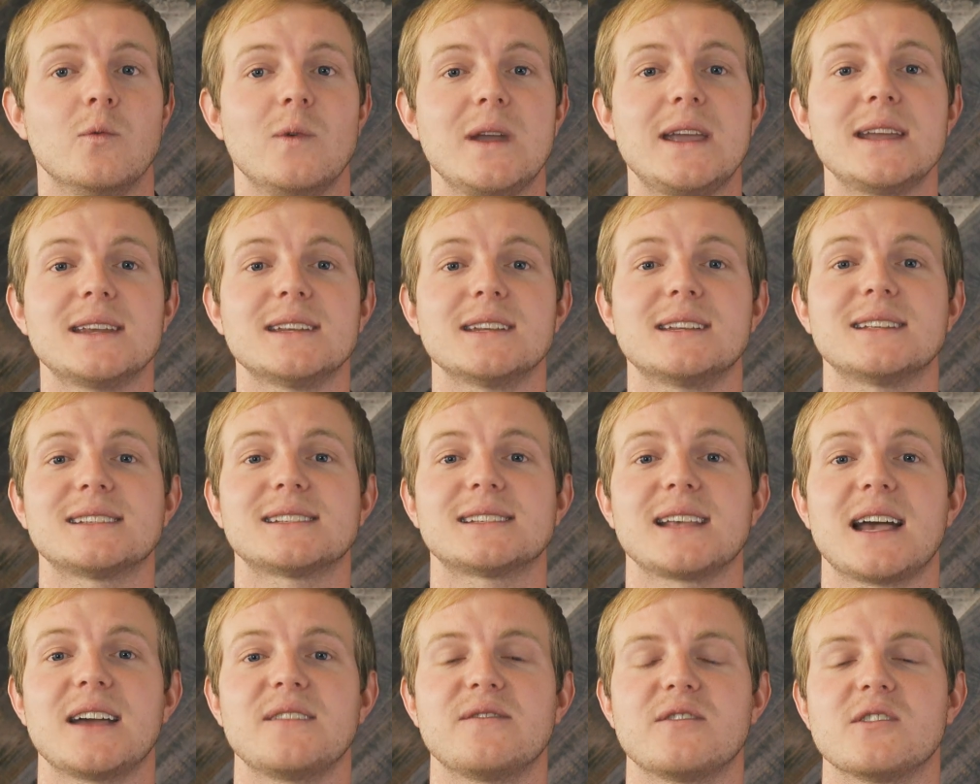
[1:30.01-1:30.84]
we get to
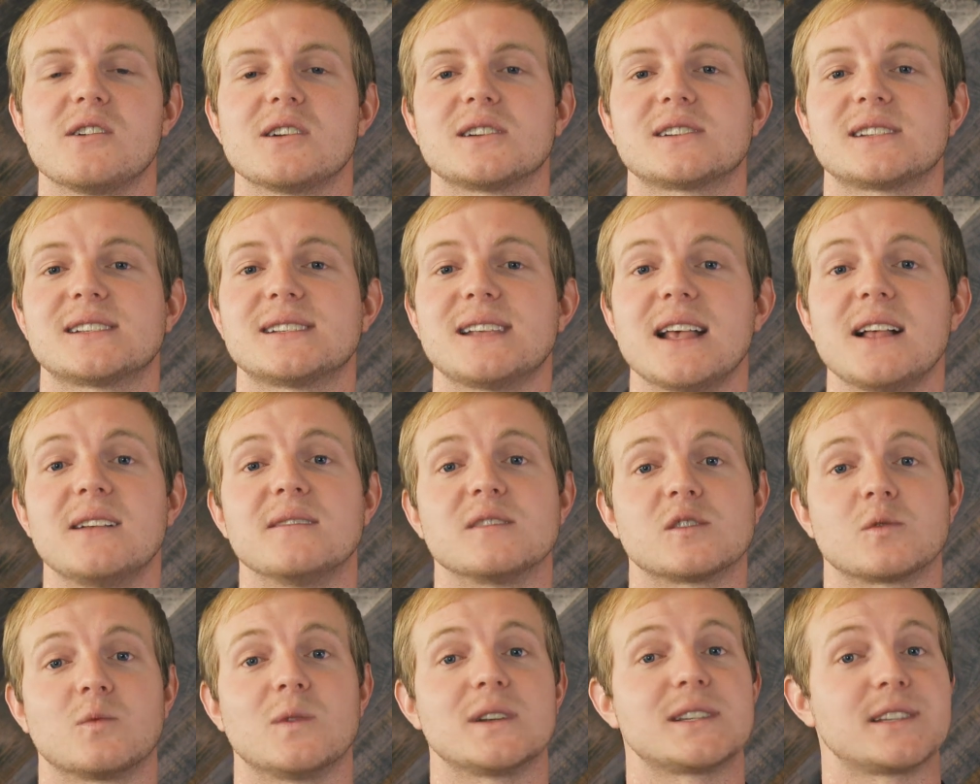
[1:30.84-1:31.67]
decide for
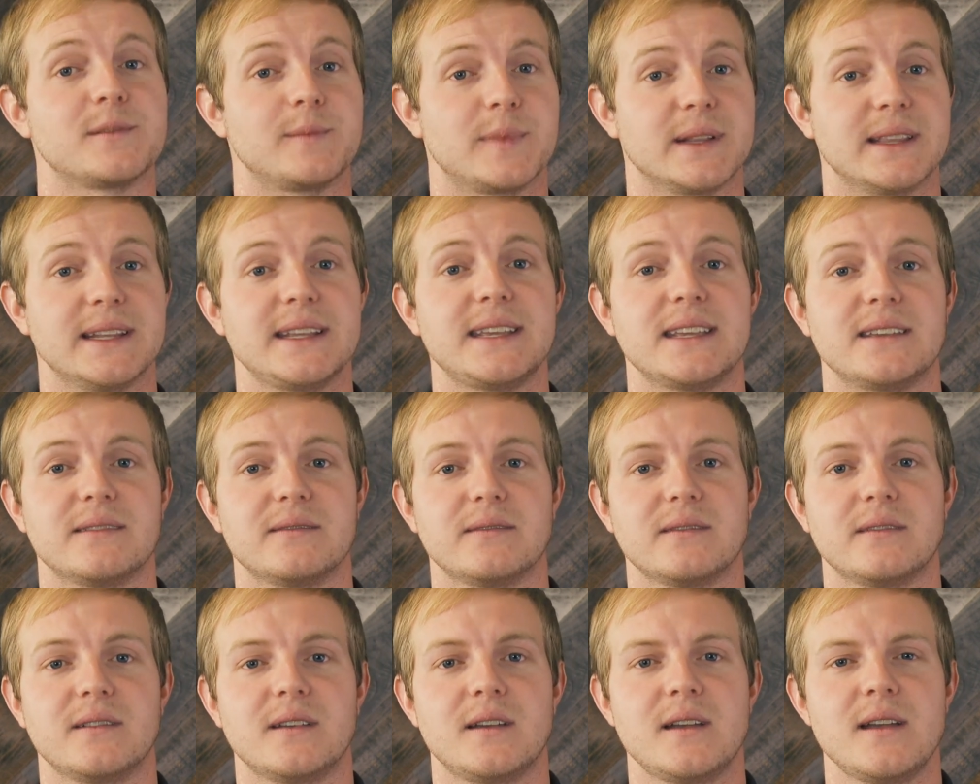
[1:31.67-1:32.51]
ourselves what to
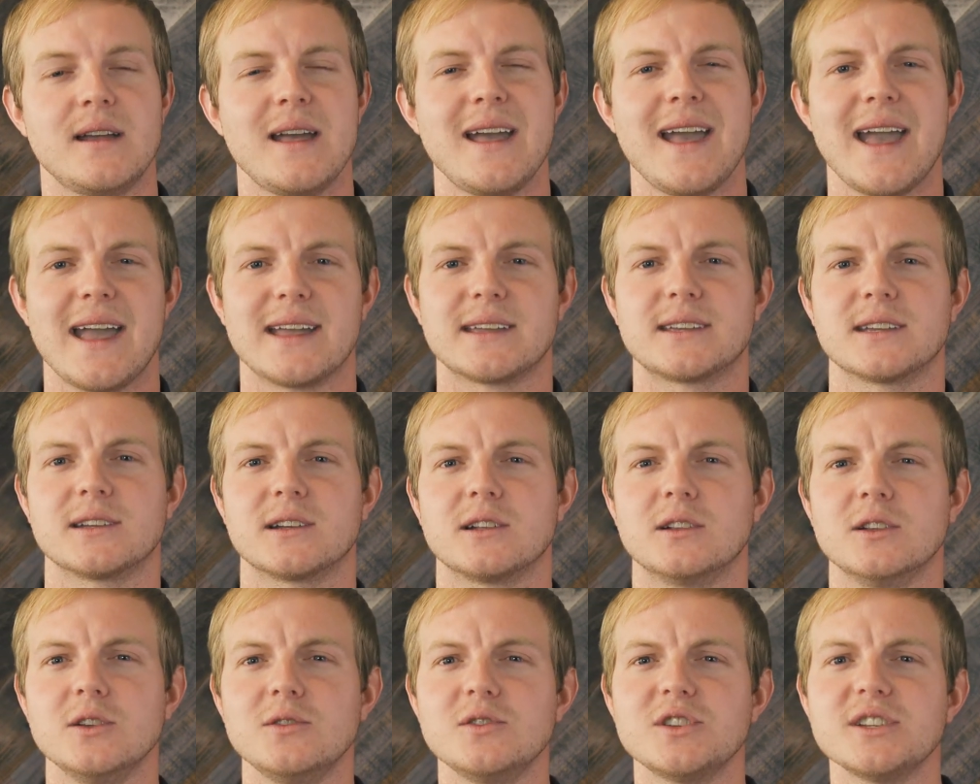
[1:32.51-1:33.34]
believe. And
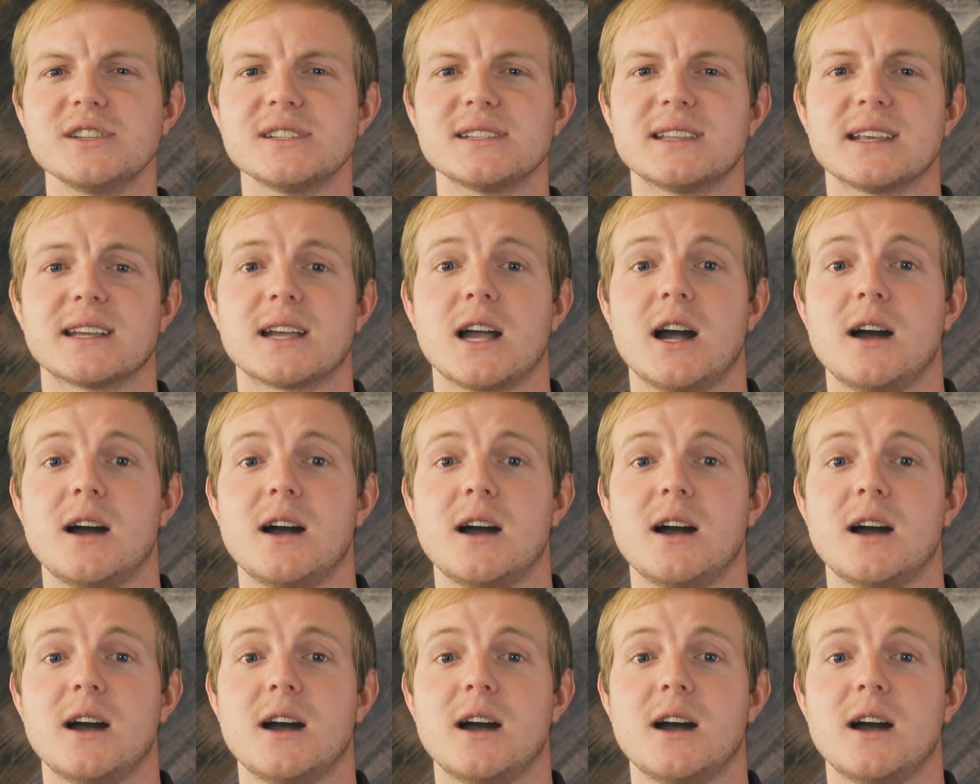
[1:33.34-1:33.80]
conclusions that